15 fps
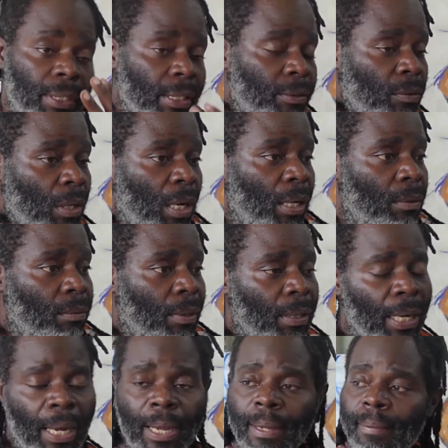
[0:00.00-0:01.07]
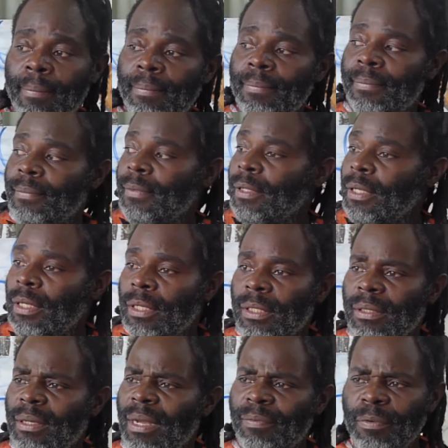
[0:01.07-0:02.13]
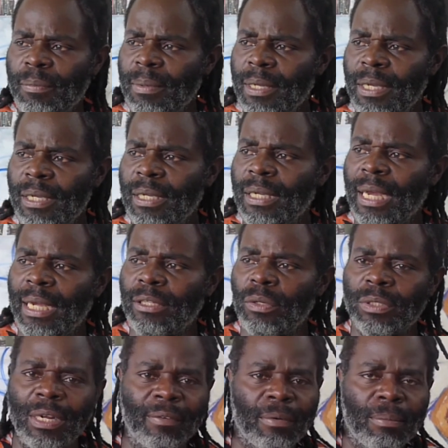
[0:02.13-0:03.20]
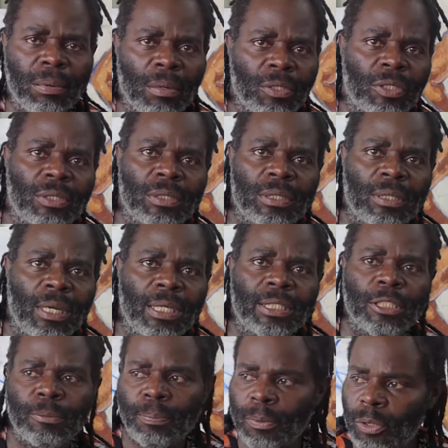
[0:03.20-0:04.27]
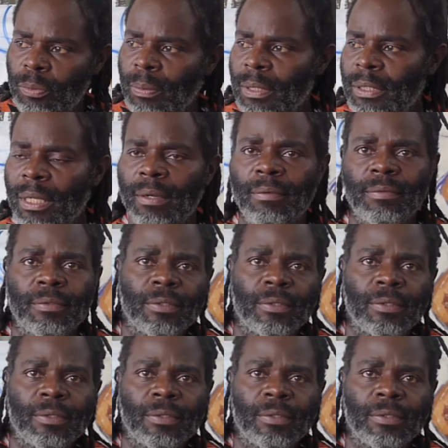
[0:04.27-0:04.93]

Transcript: It takes hard work. Yeah, for me, I don't have a boss. I just push myself.